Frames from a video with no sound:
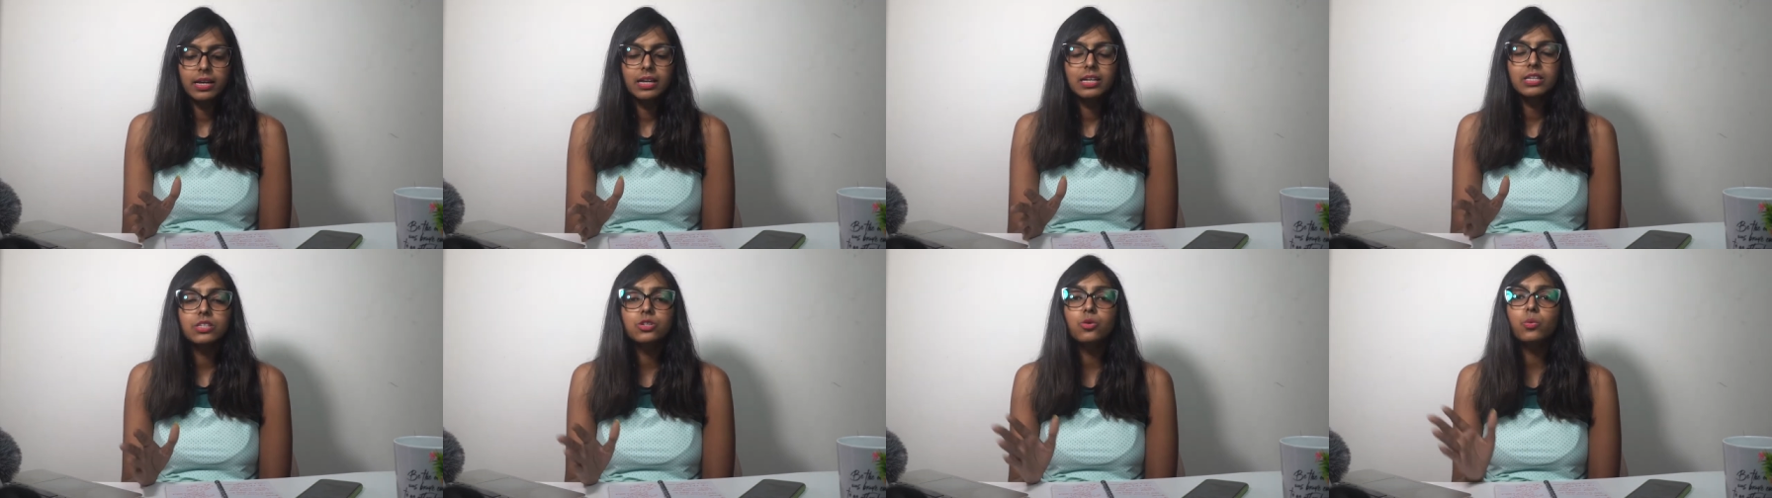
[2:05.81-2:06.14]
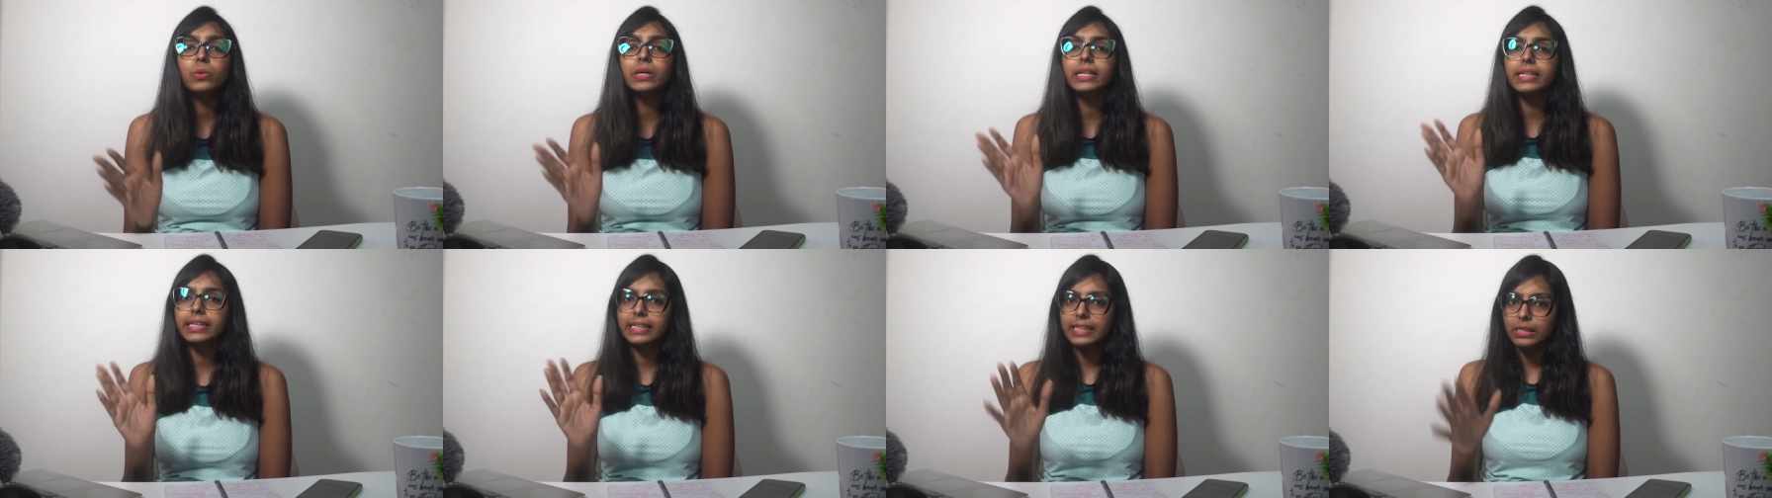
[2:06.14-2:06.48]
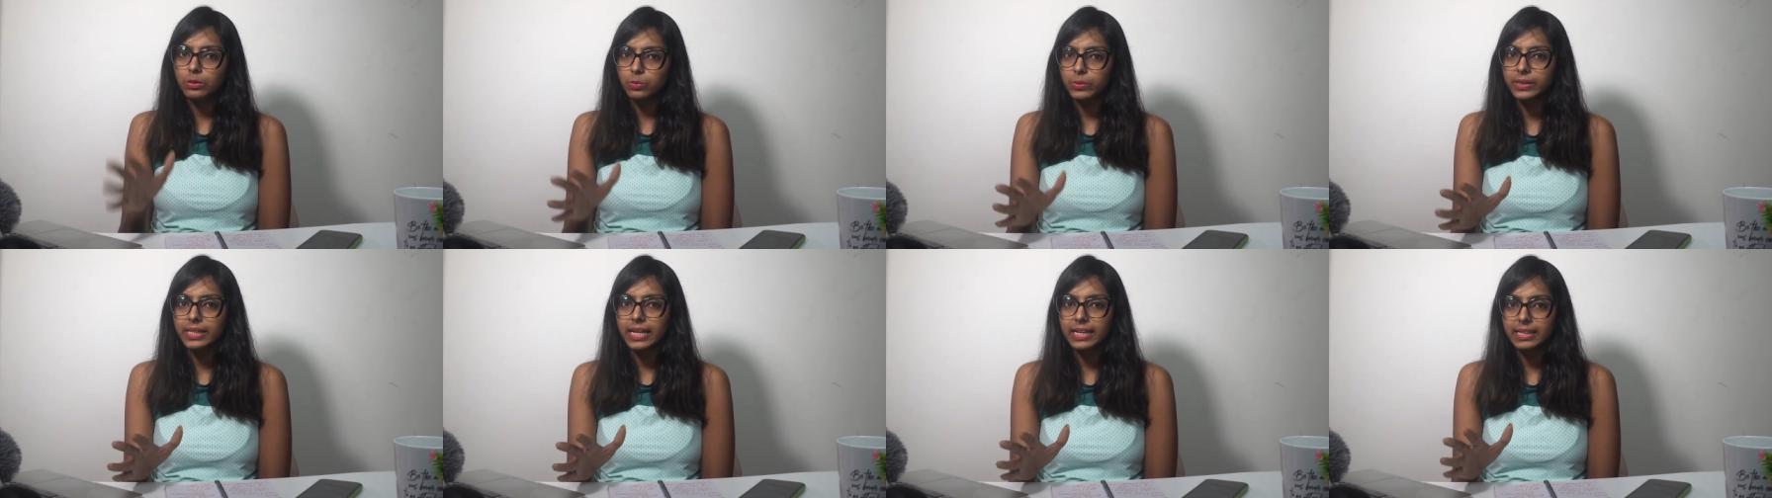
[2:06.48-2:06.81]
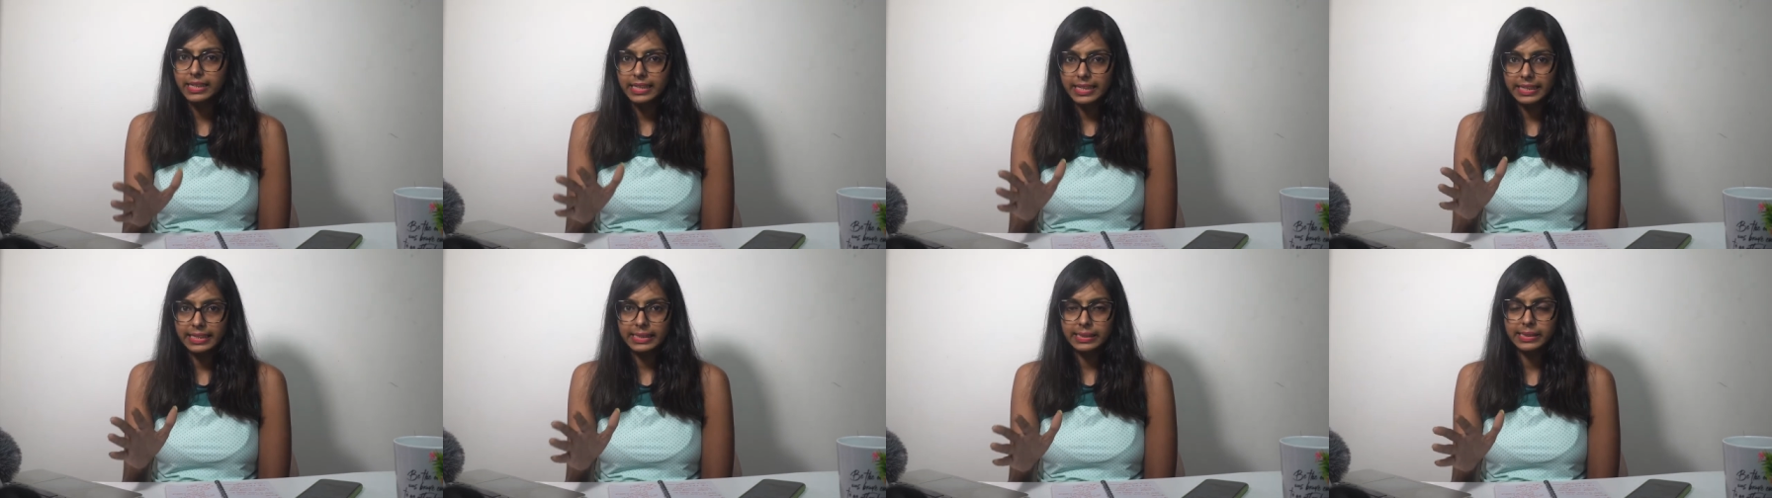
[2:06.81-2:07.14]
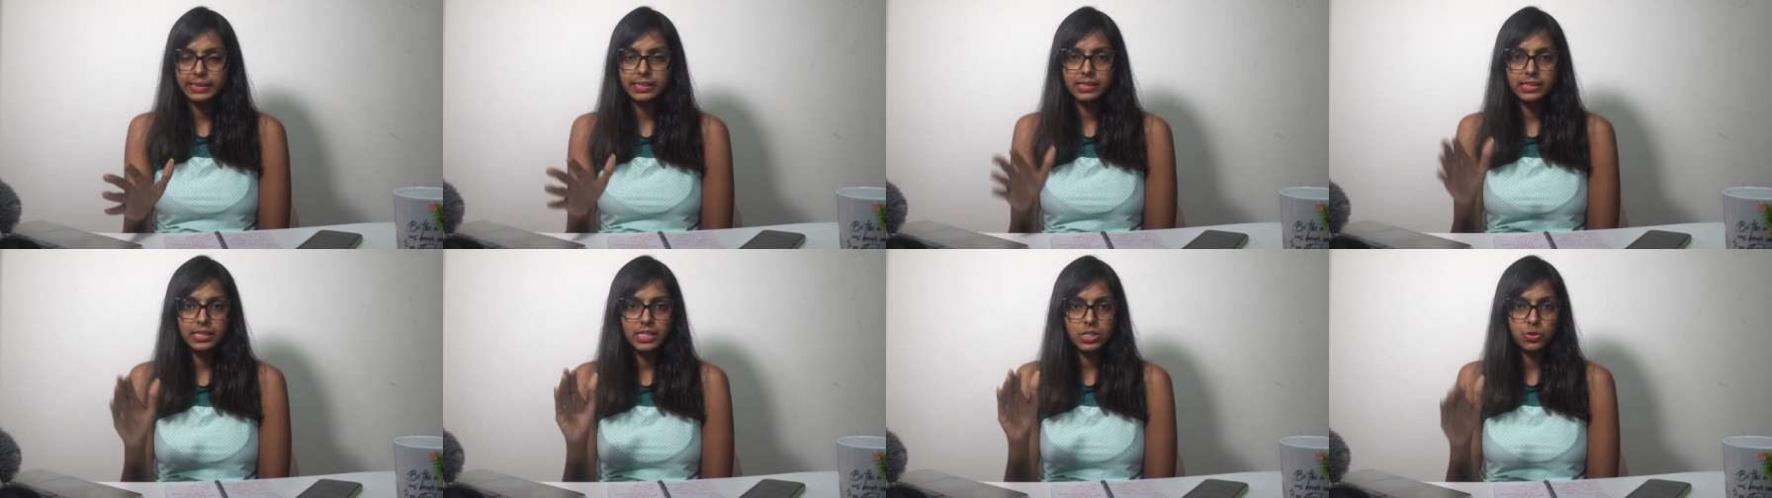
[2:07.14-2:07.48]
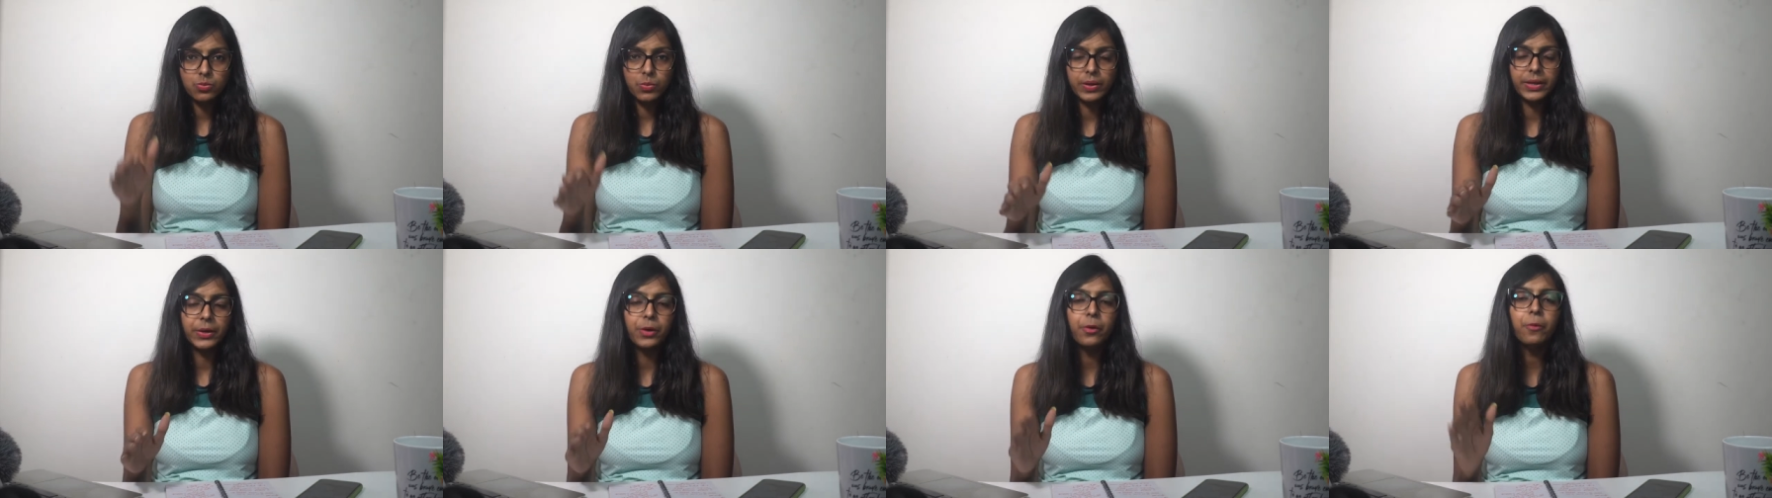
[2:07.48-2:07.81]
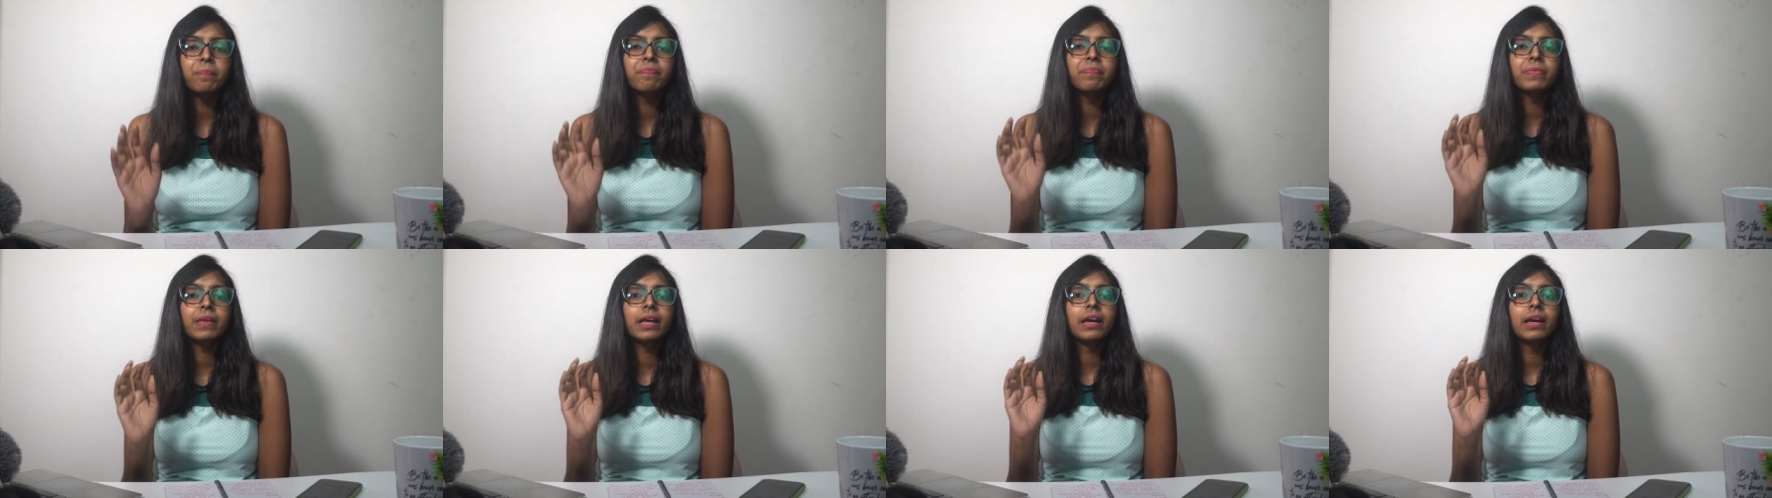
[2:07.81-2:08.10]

So we'll deal with that later in this video.